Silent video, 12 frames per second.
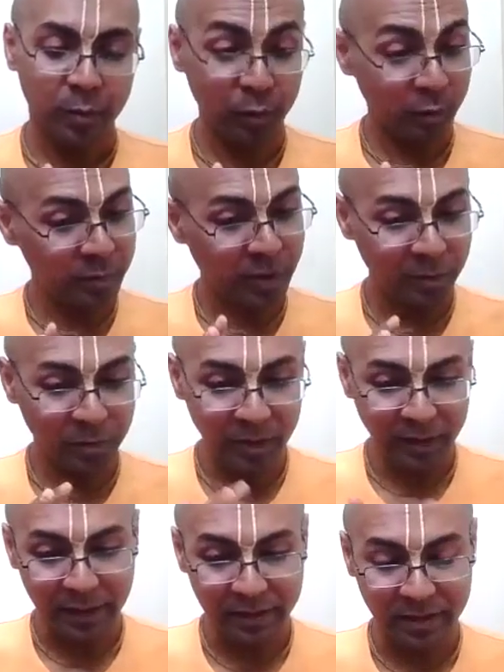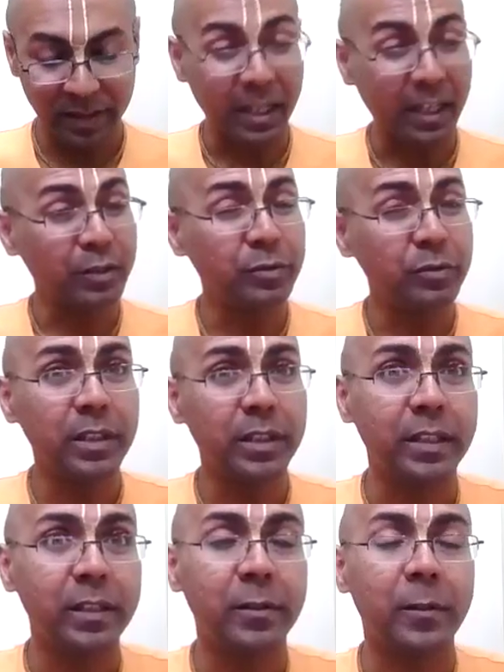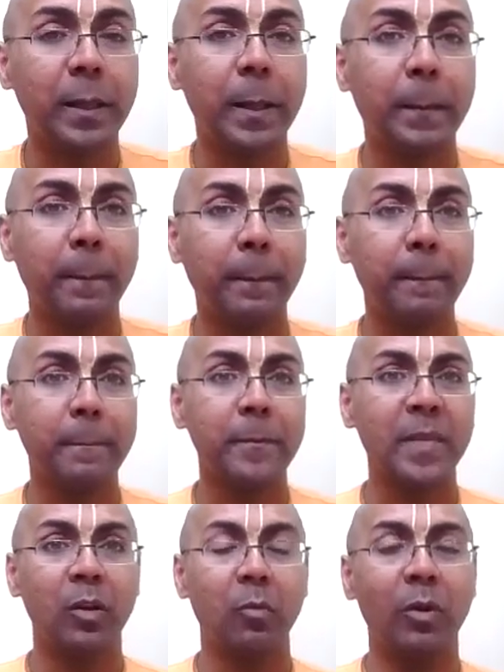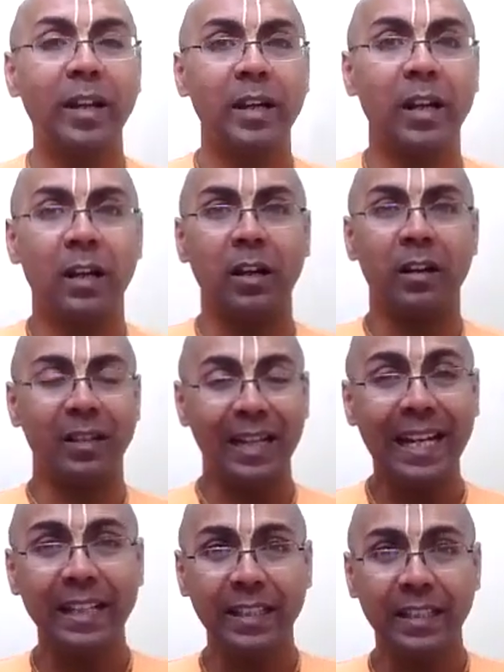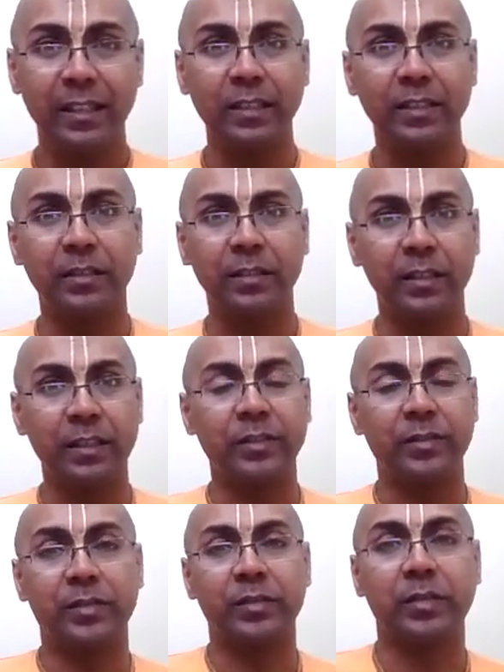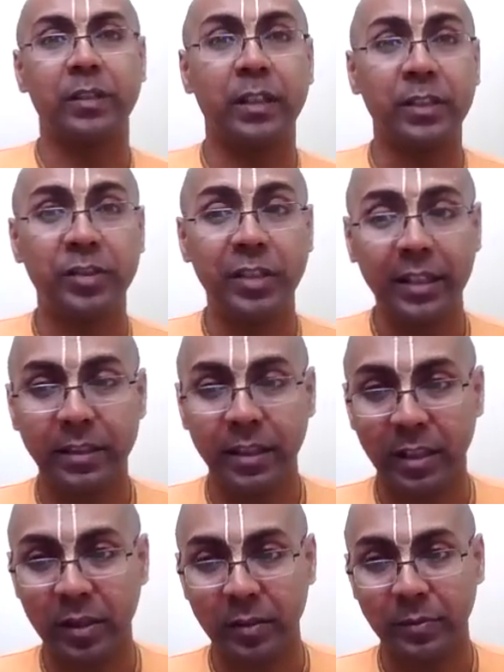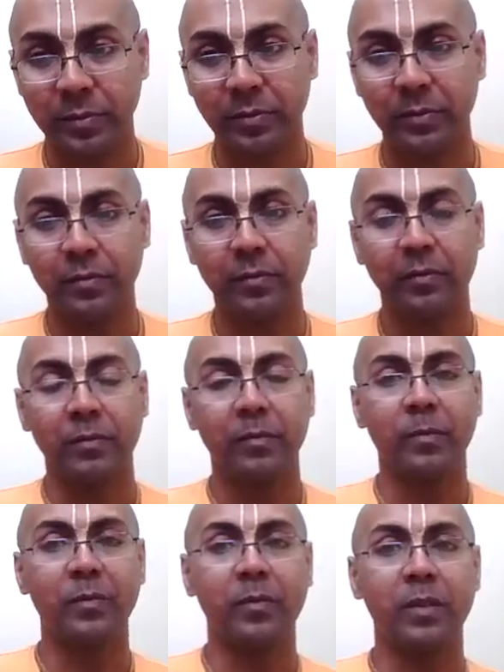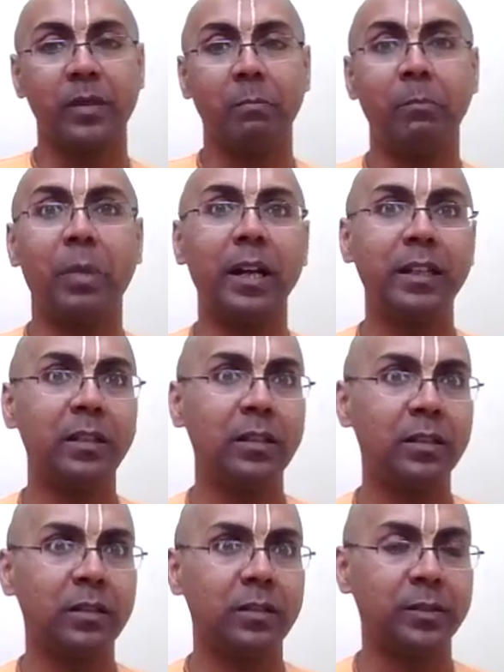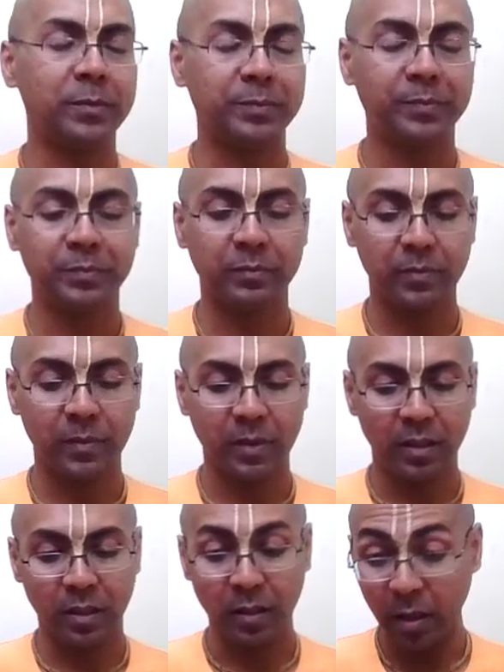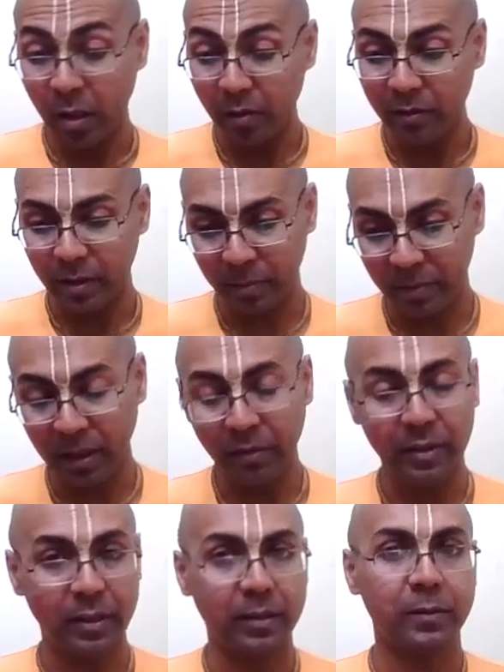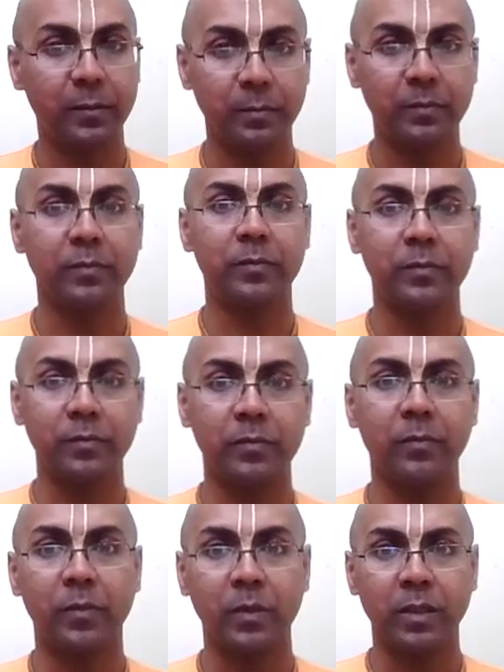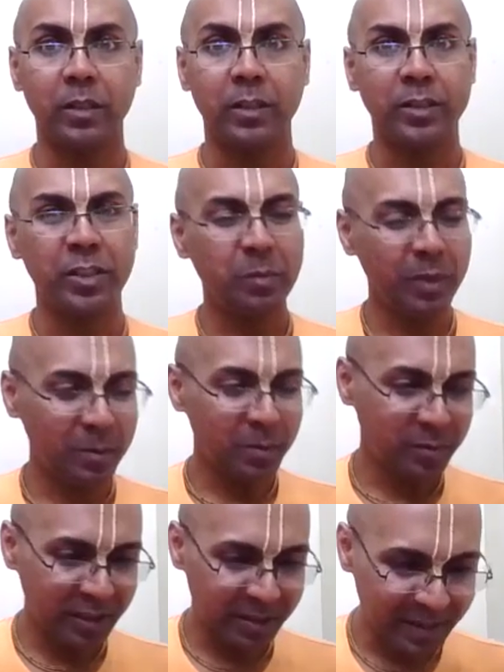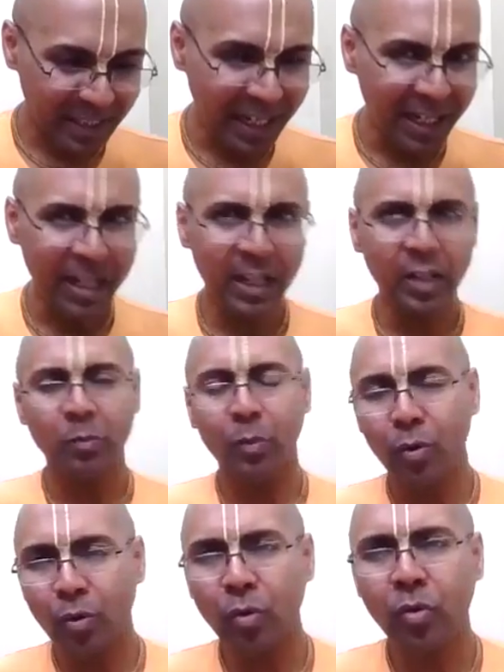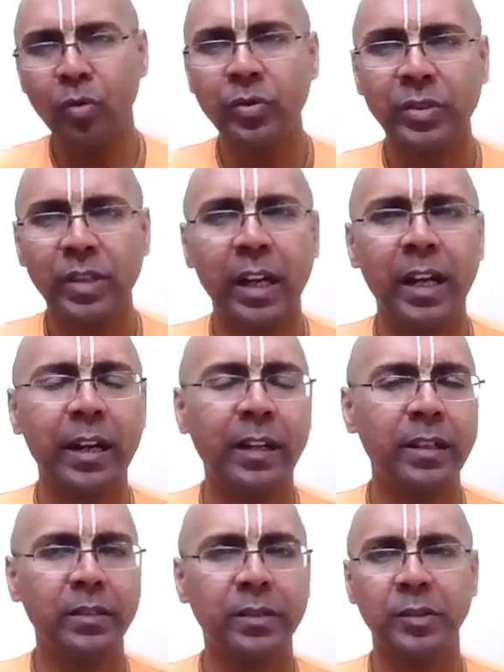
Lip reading: Swarup Damodar tells, actually, when a lady is rejected by the lover, beloved, she becomes very sad, morose, and